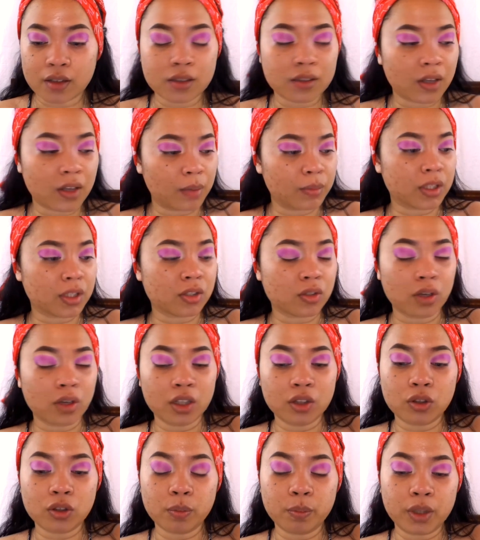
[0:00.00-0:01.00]
So I'm just
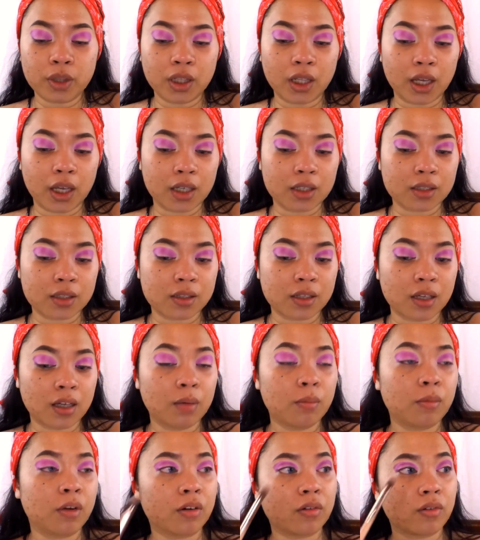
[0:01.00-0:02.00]
going to place
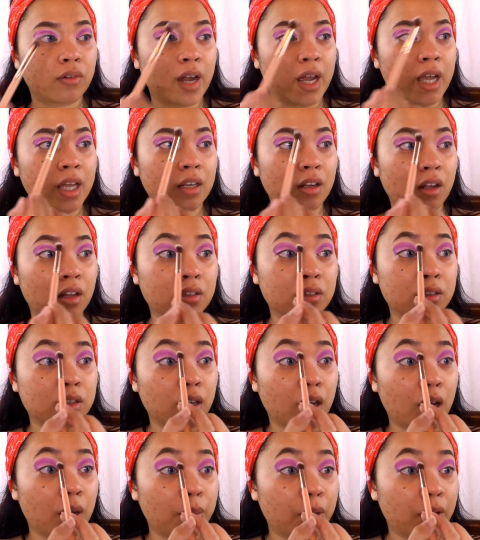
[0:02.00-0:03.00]
them right on
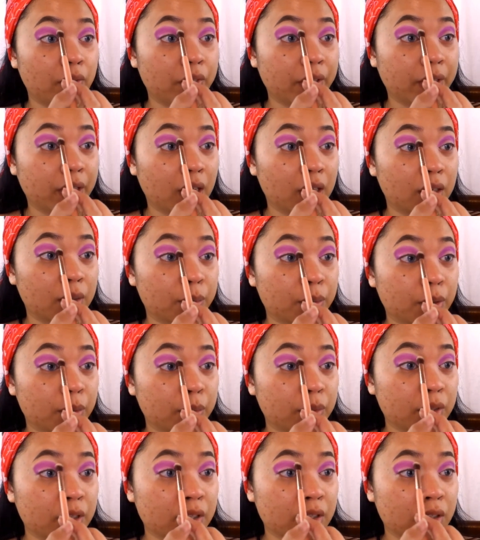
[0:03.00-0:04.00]
top of the color
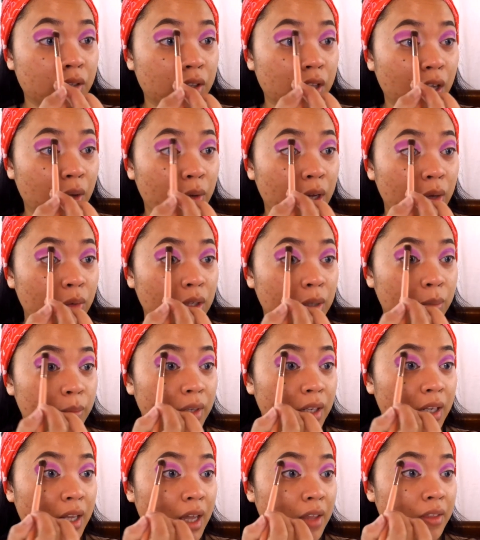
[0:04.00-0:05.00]
purple so that when we
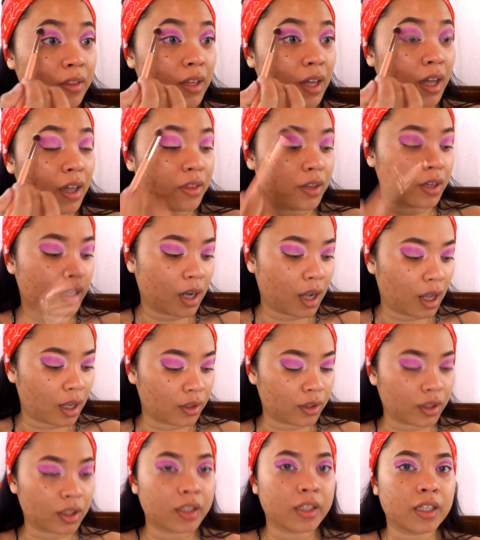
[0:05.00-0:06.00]
blend the other
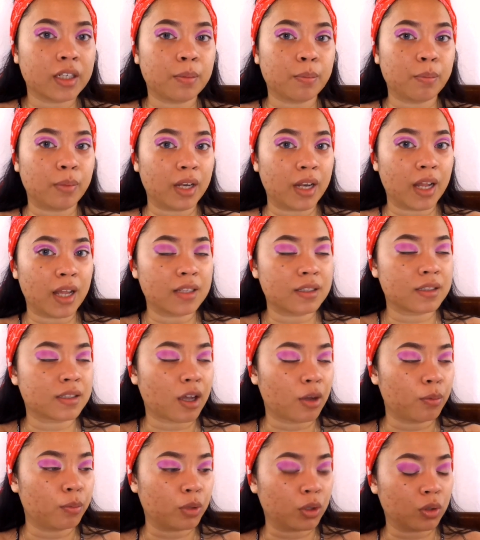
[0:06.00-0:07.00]
color, it blends
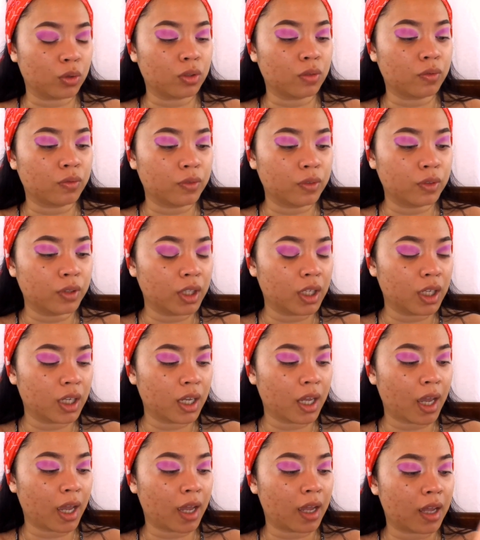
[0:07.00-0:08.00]
out
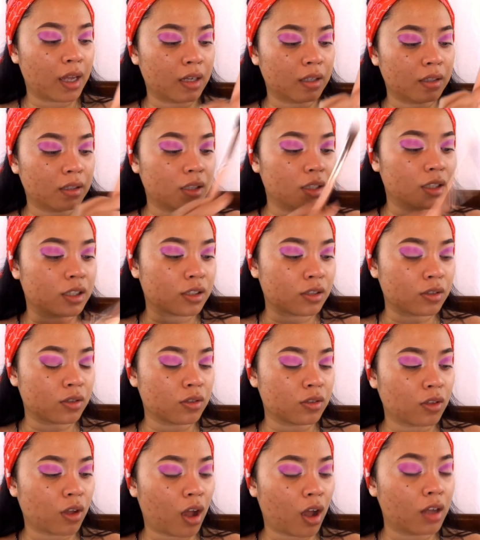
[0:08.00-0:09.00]
beautifully and it's
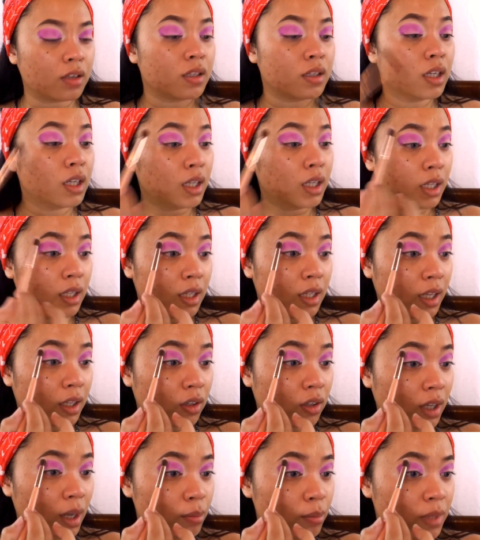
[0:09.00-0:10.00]
not, like
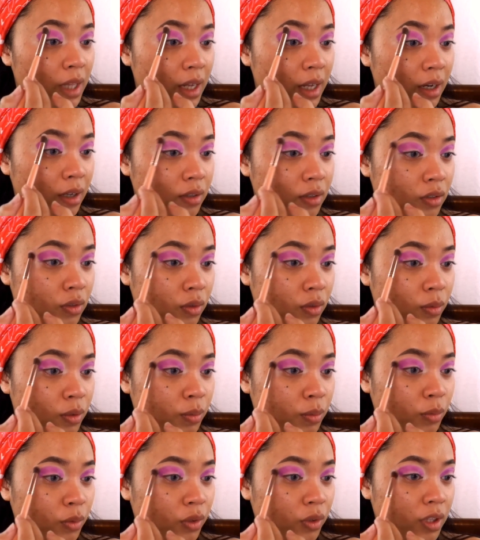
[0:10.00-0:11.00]
you can blend out so
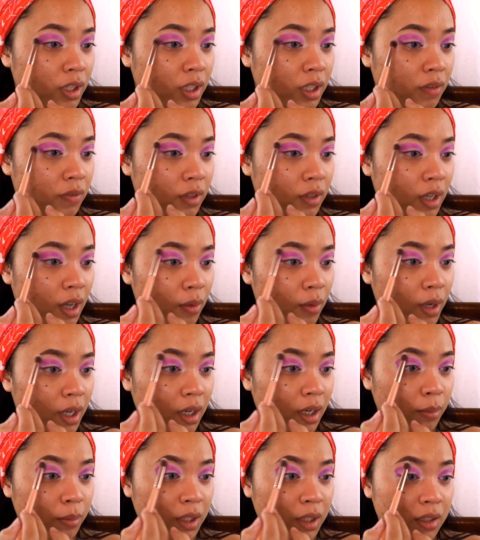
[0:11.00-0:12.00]
smoothly if you get what
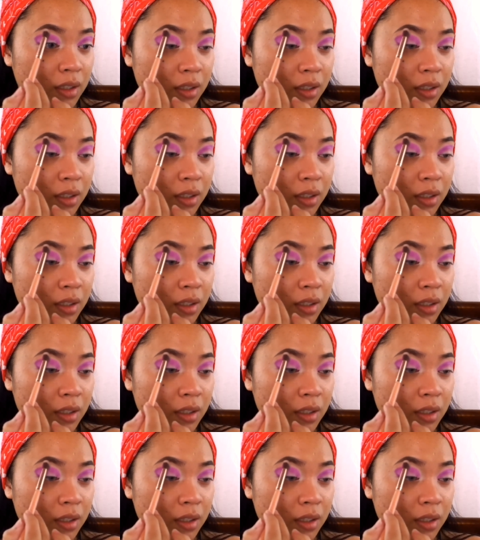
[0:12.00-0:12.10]
I mean.